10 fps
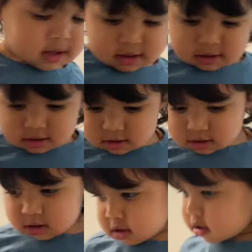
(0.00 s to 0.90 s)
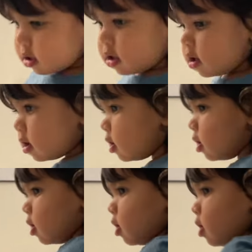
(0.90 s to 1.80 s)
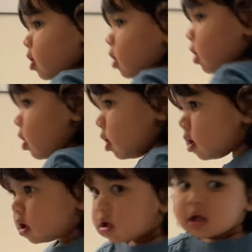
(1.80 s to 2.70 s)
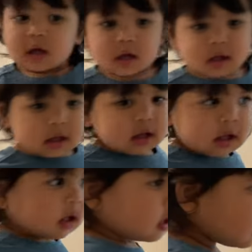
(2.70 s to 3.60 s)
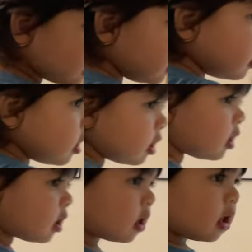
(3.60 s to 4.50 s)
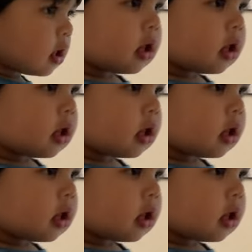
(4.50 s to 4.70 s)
hours, so yeah, I'm excited to just see what it'll look like. I have no idea